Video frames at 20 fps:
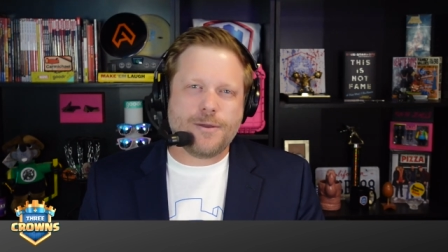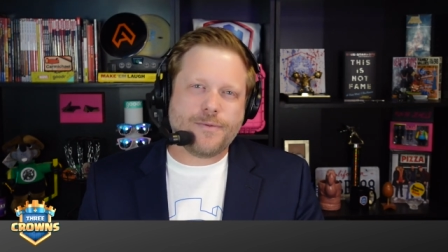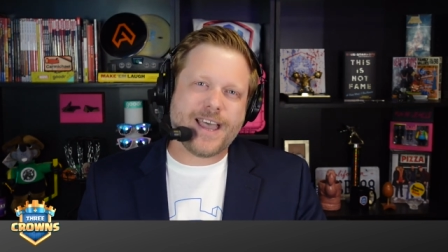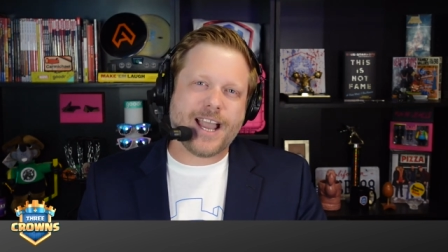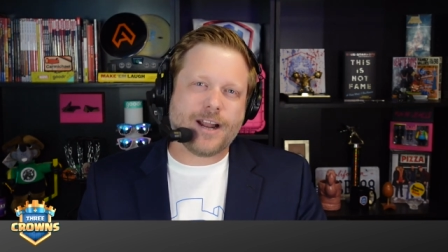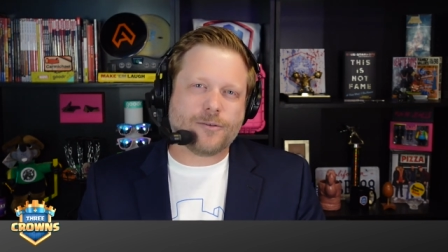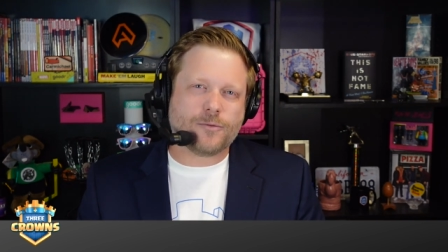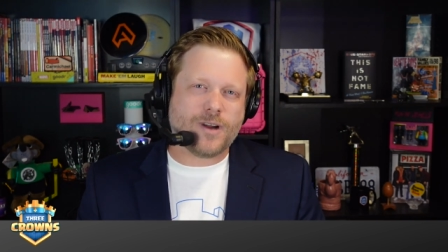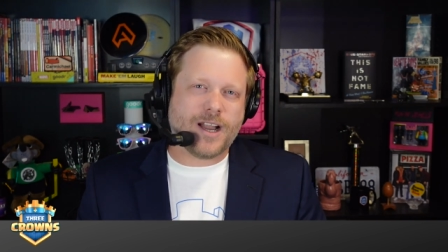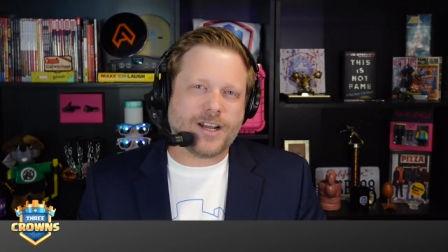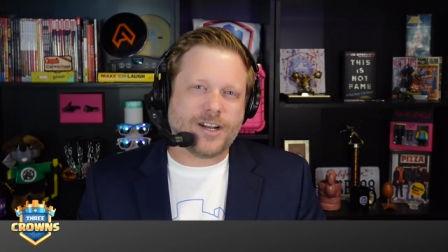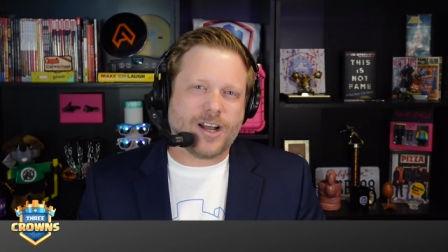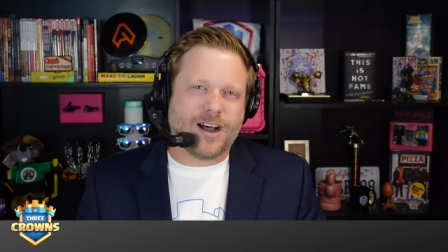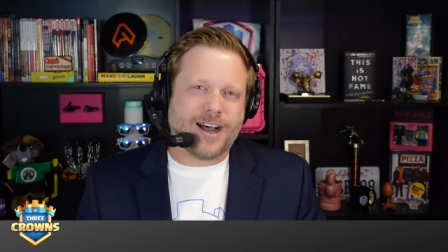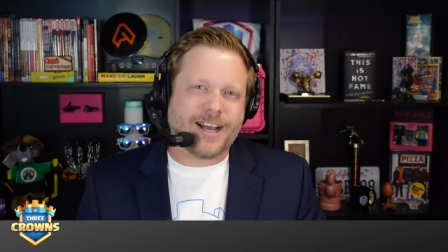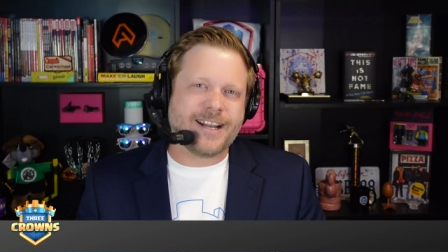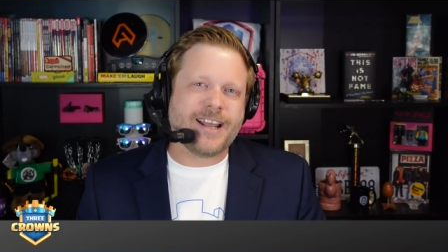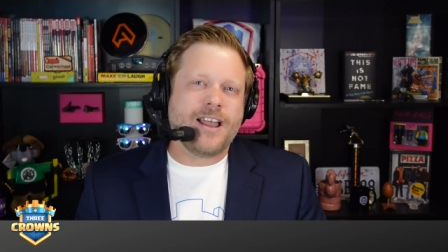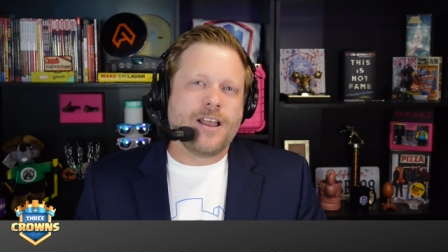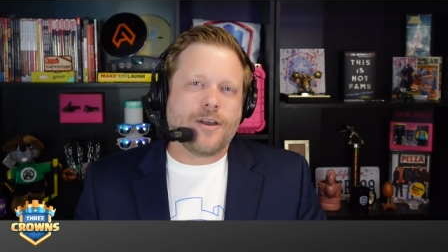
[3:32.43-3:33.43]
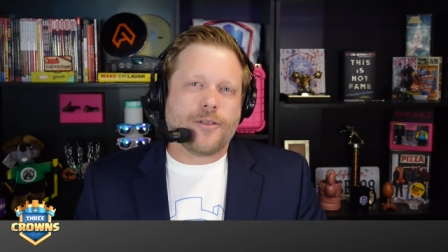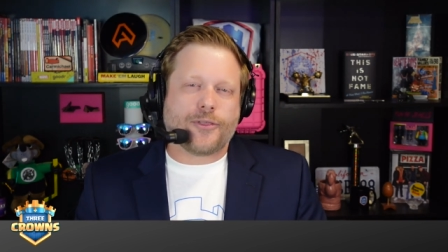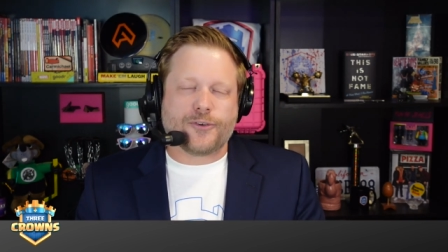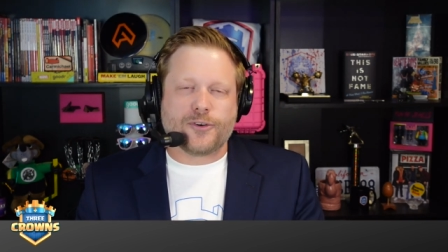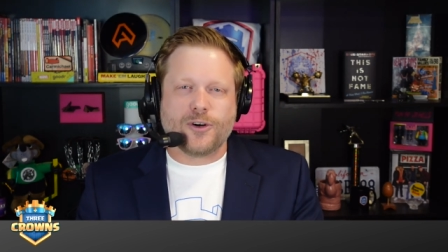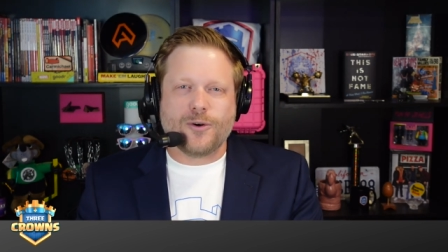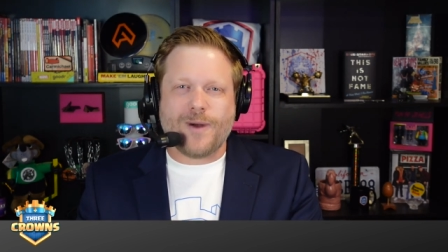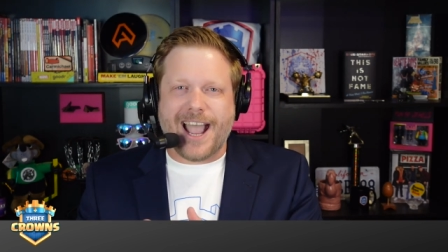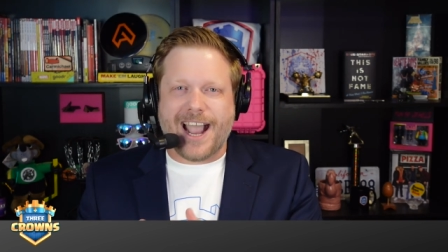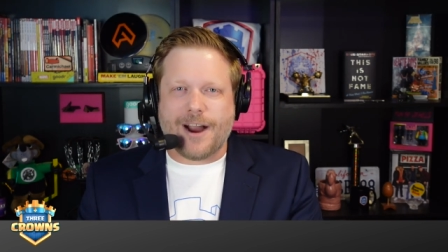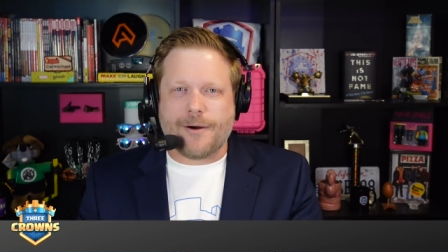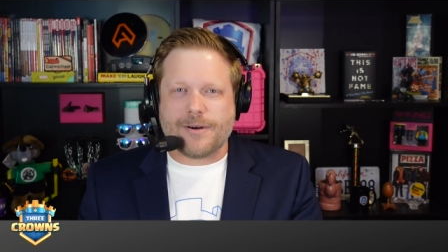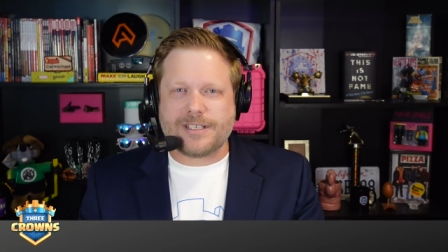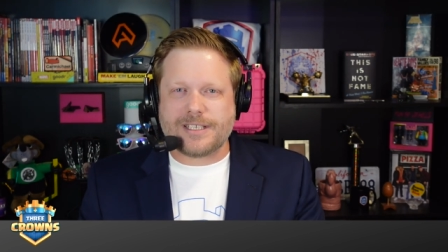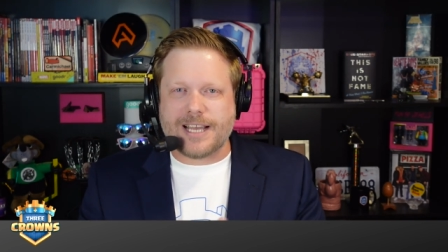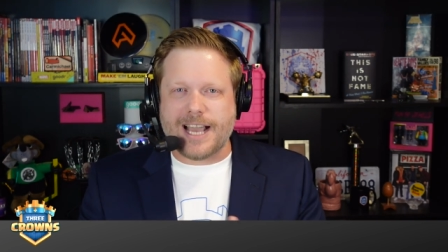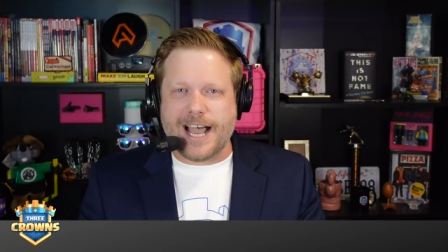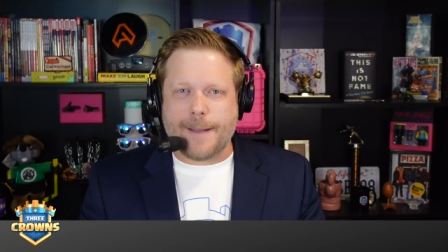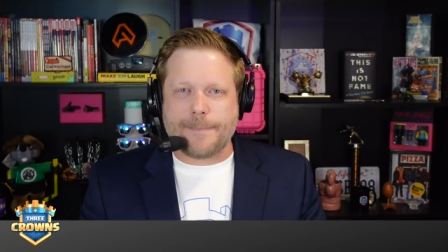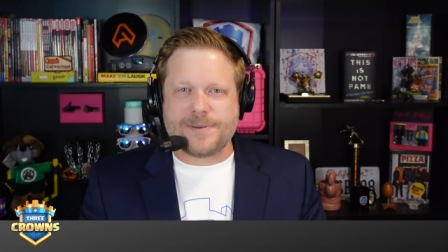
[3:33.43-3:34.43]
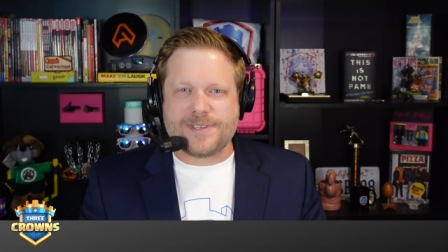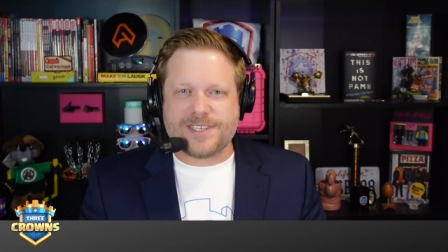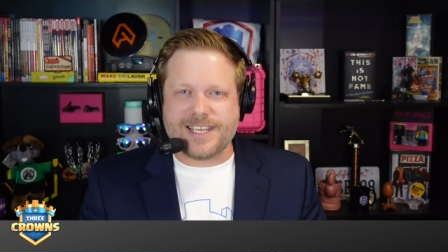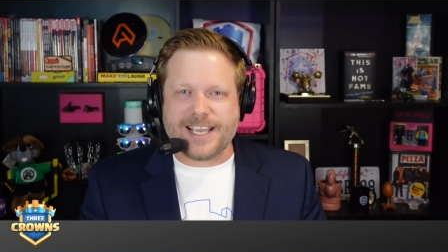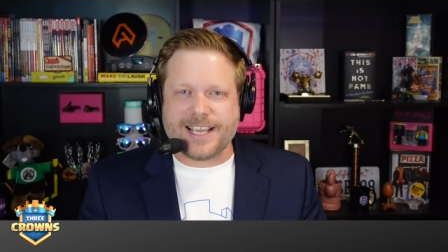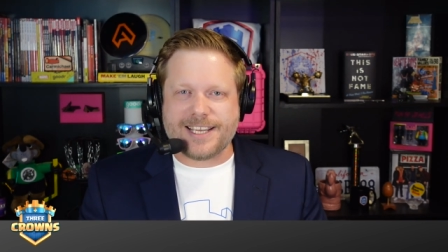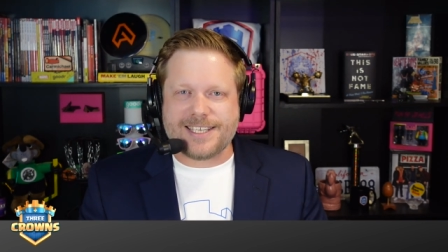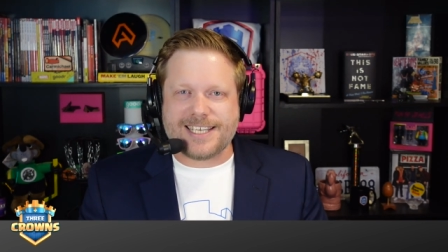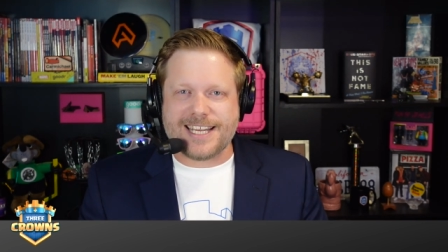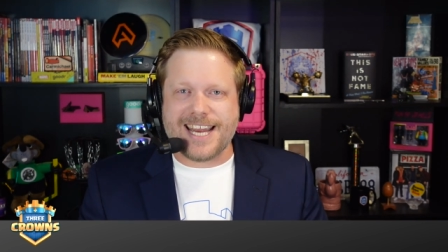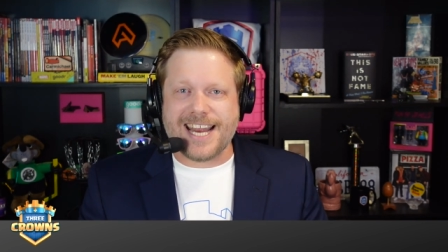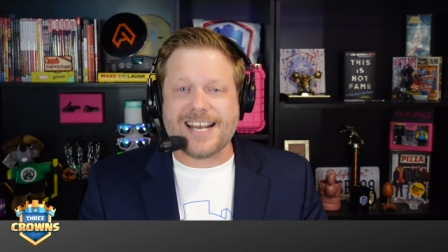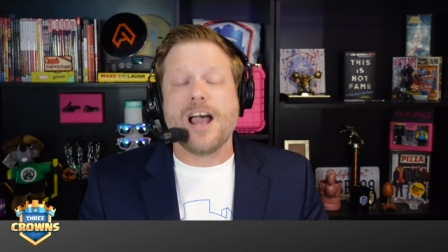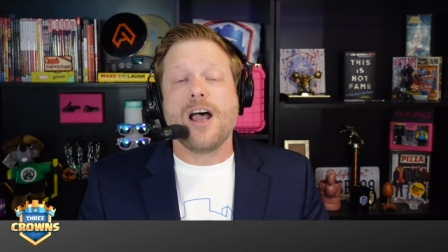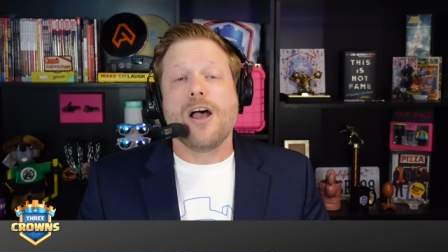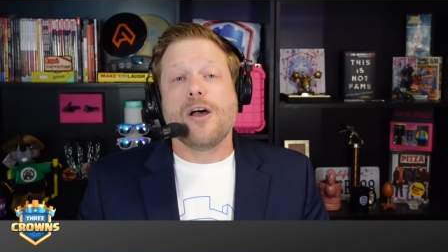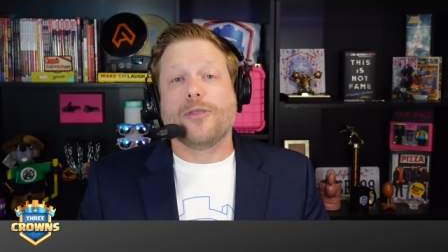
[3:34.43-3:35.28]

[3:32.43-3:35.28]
that run on through our top 16.